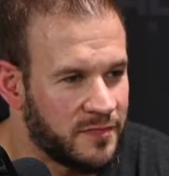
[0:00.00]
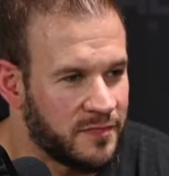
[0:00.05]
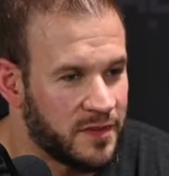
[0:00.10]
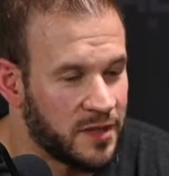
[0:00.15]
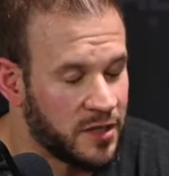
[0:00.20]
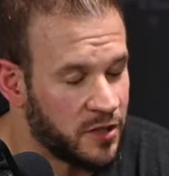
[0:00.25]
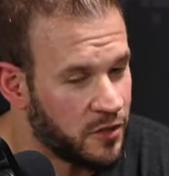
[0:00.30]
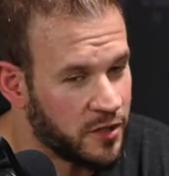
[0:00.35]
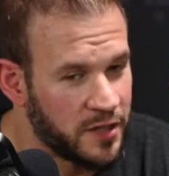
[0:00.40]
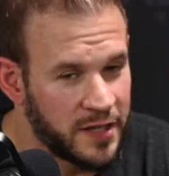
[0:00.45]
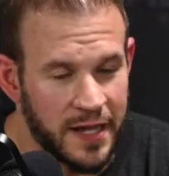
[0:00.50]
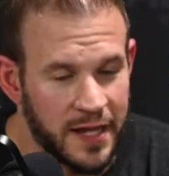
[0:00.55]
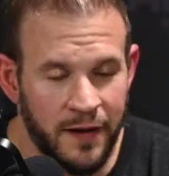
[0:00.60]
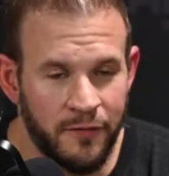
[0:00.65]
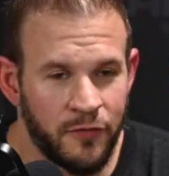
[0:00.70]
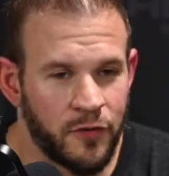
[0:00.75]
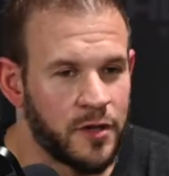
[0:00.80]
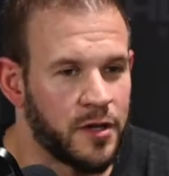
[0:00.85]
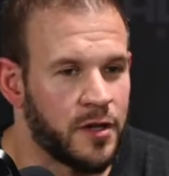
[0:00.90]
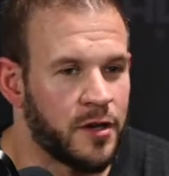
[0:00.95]
literally
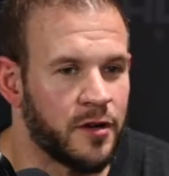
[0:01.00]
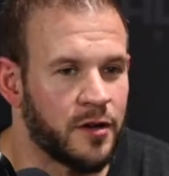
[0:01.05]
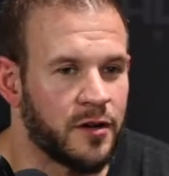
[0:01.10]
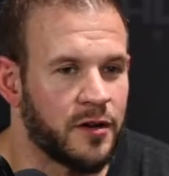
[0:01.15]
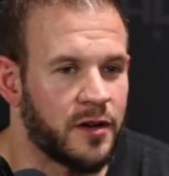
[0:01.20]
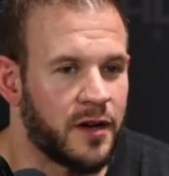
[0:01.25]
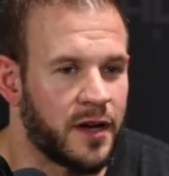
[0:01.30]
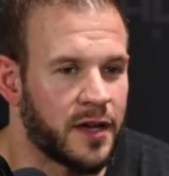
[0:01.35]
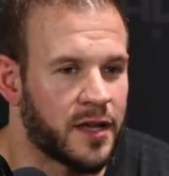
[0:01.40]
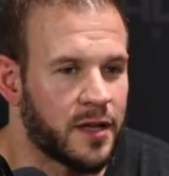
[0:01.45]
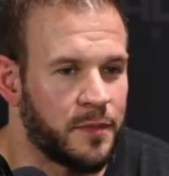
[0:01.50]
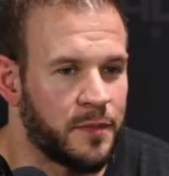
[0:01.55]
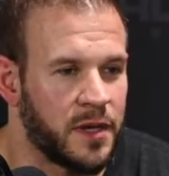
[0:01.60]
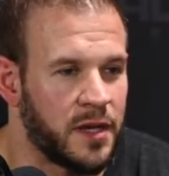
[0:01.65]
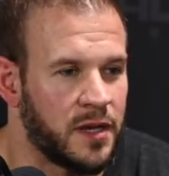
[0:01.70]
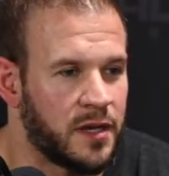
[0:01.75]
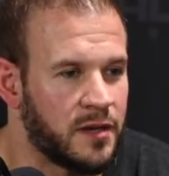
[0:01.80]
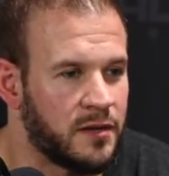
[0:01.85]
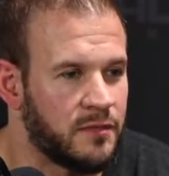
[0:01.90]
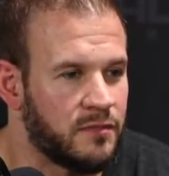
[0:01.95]
every year I
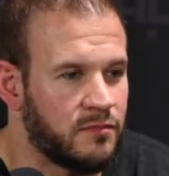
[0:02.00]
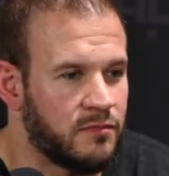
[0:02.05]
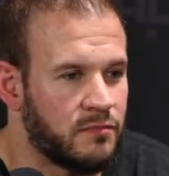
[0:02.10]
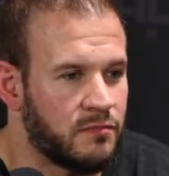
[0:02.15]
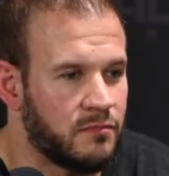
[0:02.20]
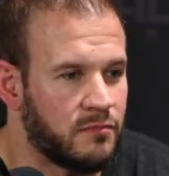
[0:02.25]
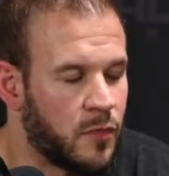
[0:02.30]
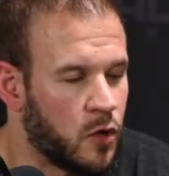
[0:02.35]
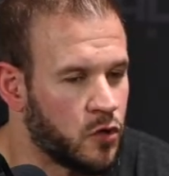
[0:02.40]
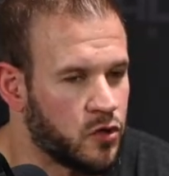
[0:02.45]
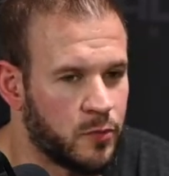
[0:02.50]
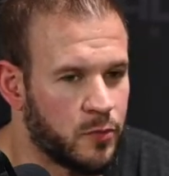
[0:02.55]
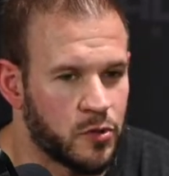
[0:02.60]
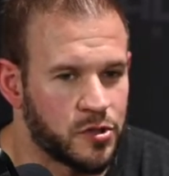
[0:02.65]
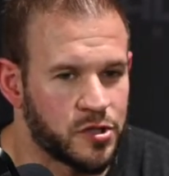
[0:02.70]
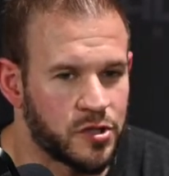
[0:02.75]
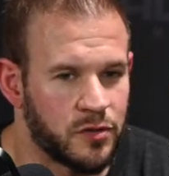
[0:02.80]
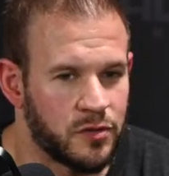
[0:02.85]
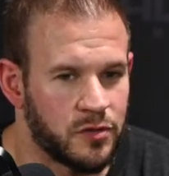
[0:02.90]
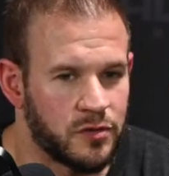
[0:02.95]
competed multiple
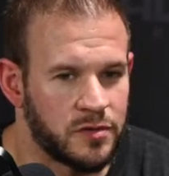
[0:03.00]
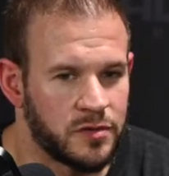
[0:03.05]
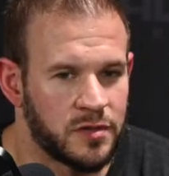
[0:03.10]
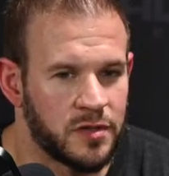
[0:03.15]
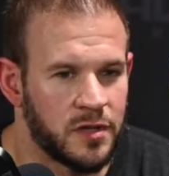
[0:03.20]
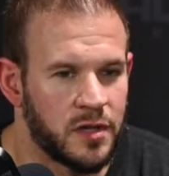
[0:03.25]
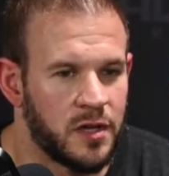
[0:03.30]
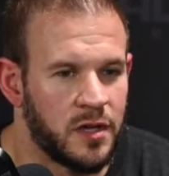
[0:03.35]
shows.